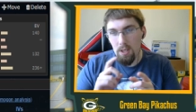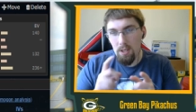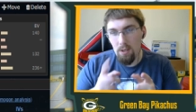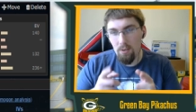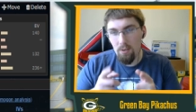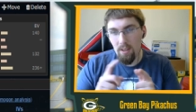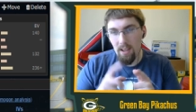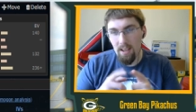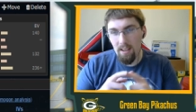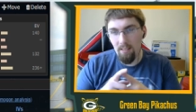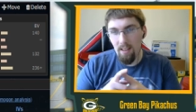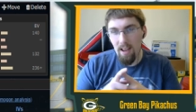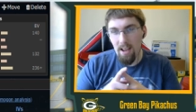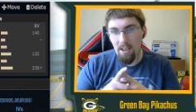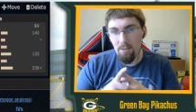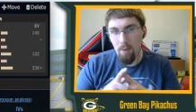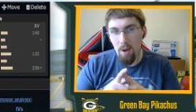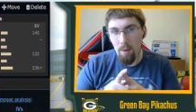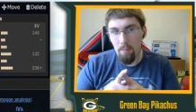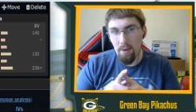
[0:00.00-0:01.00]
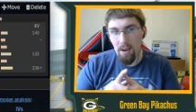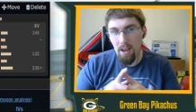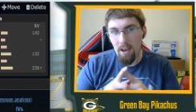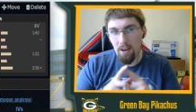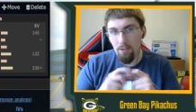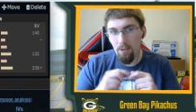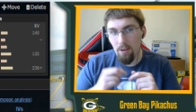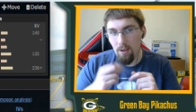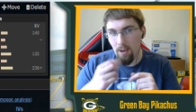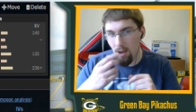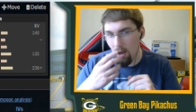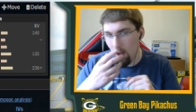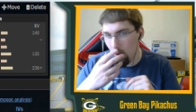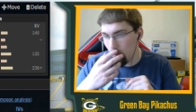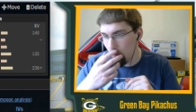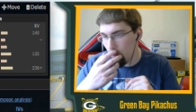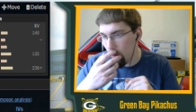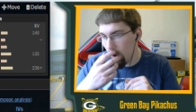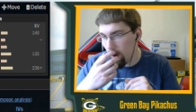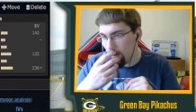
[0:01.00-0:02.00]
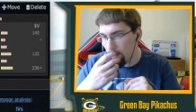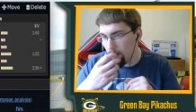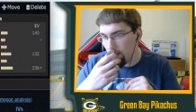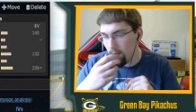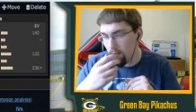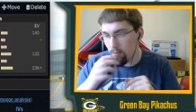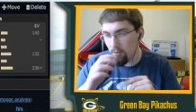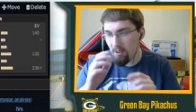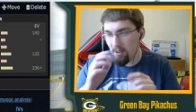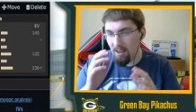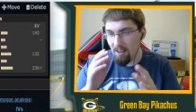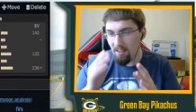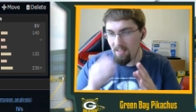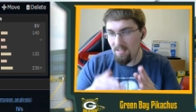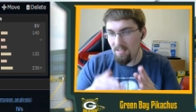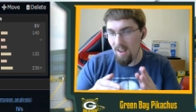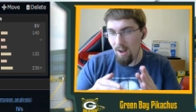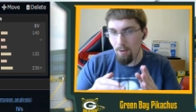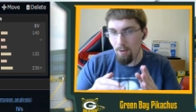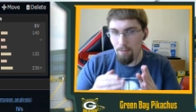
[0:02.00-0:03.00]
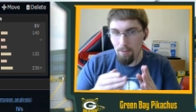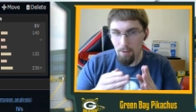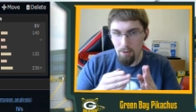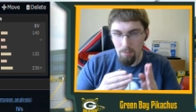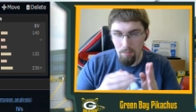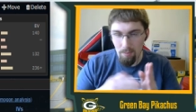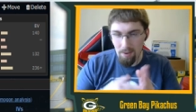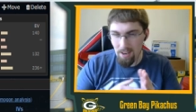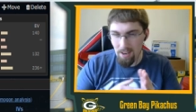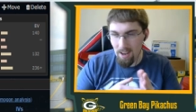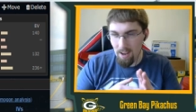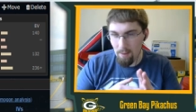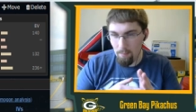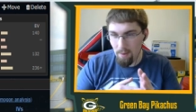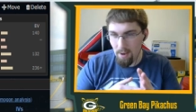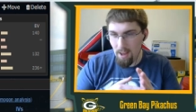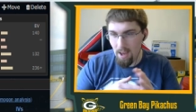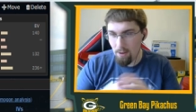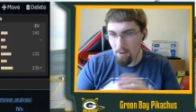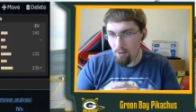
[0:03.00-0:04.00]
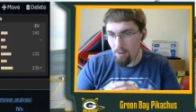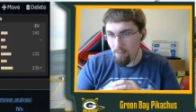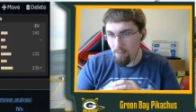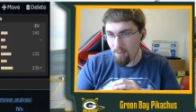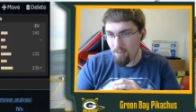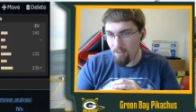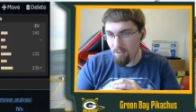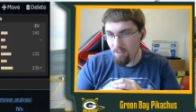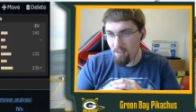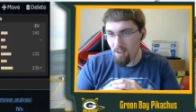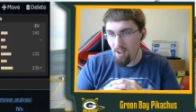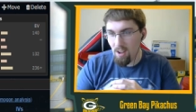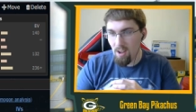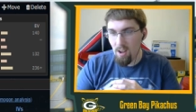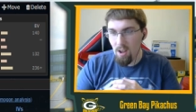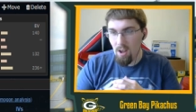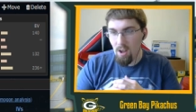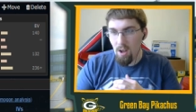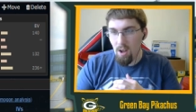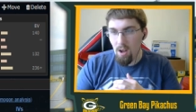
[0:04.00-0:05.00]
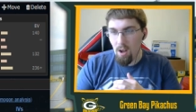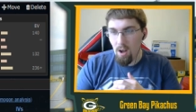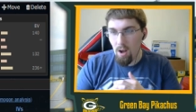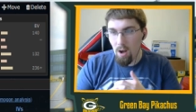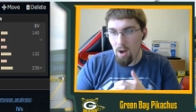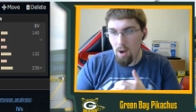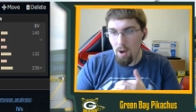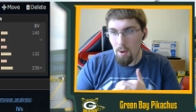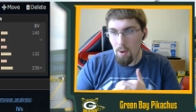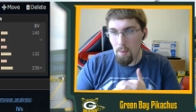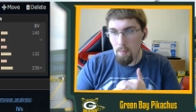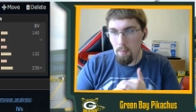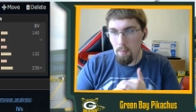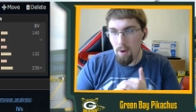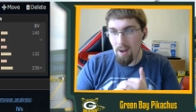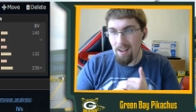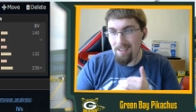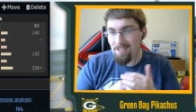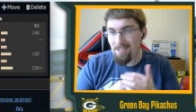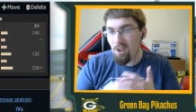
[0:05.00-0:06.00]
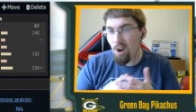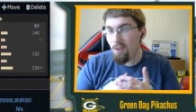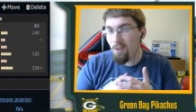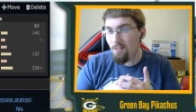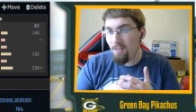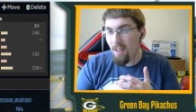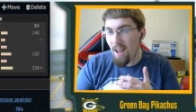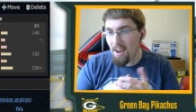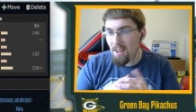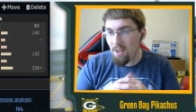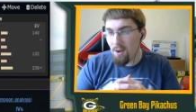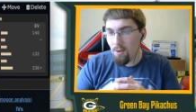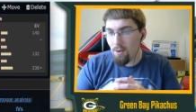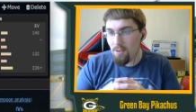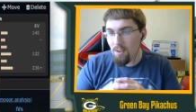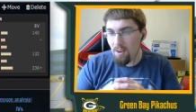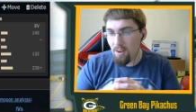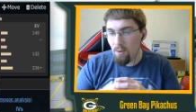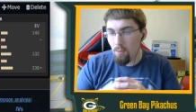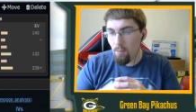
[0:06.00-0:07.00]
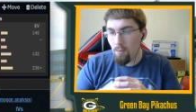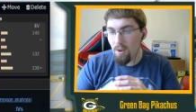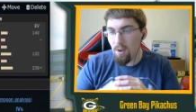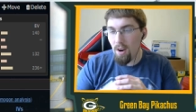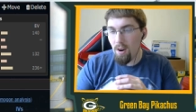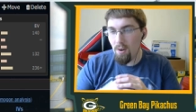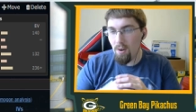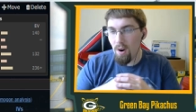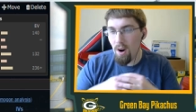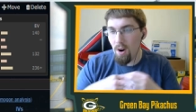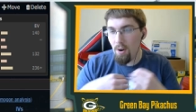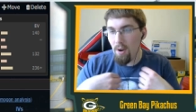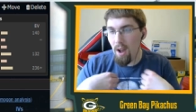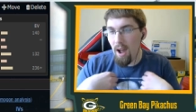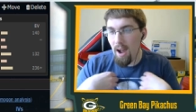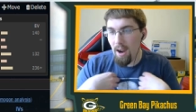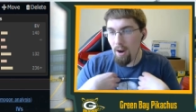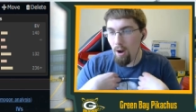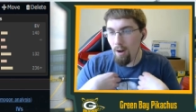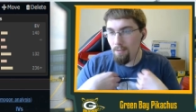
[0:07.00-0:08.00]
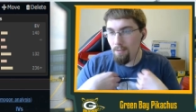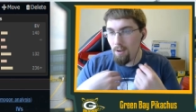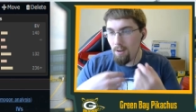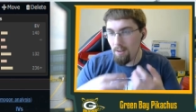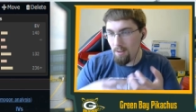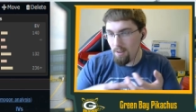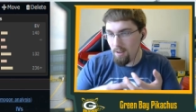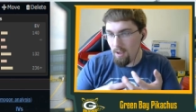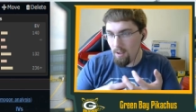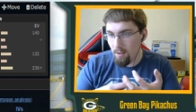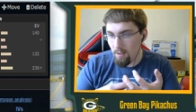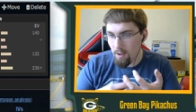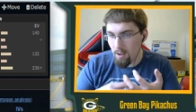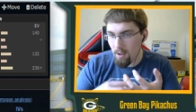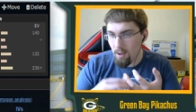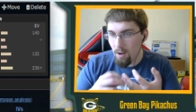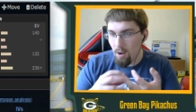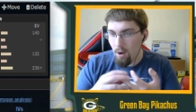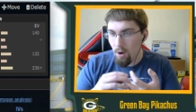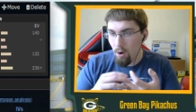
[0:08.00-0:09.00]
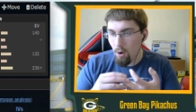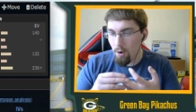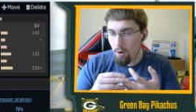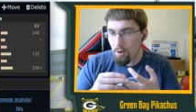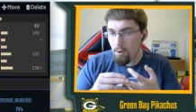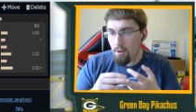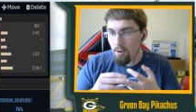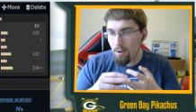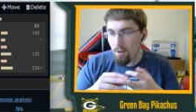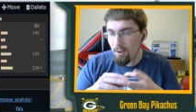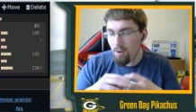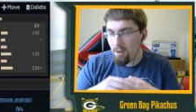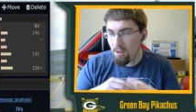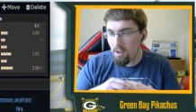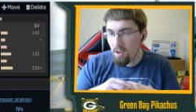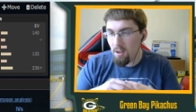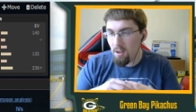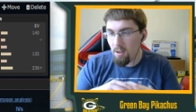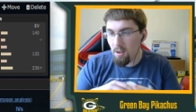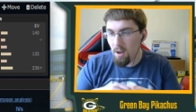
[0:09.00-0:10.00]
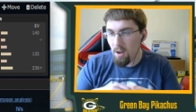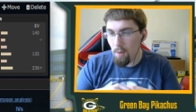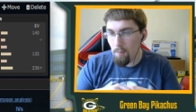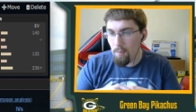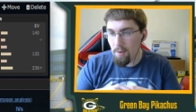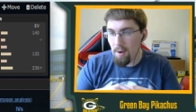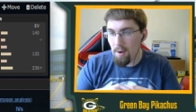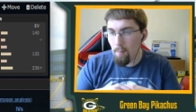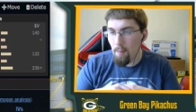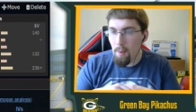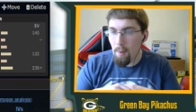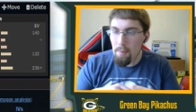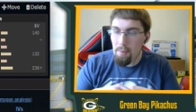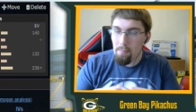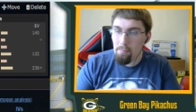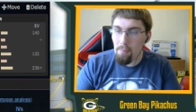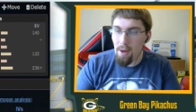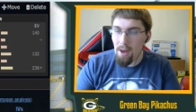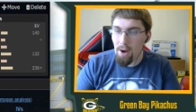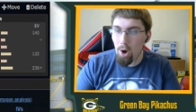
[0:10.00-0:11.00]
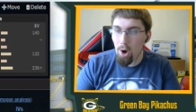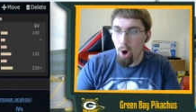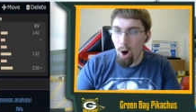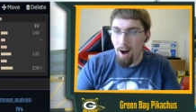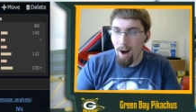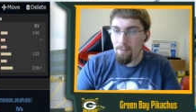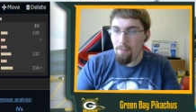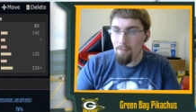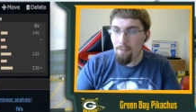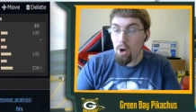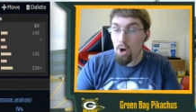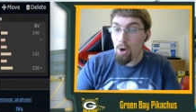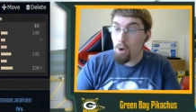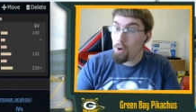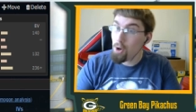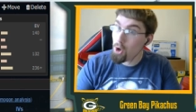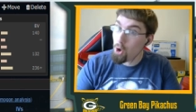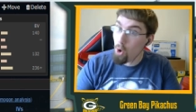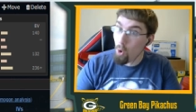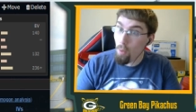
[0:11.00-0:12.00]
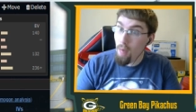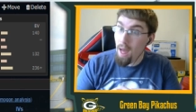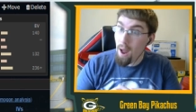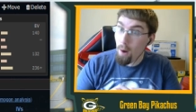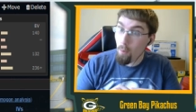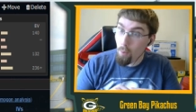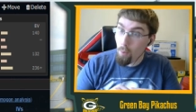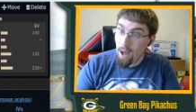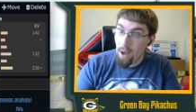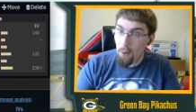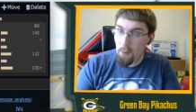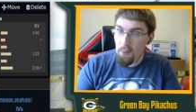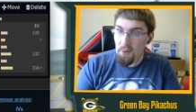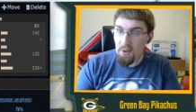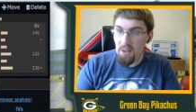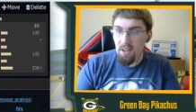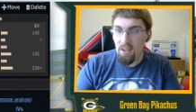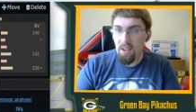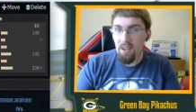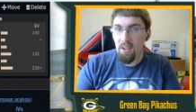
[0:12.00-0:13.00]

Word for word: it was like last Mon Manectric and I wanted, it was like a Zell versus Mon and Manectric versus um, a Scarf Latios and we our, our knockoff can kill it or U-turn can kill it. I mean, it might be better off to go that route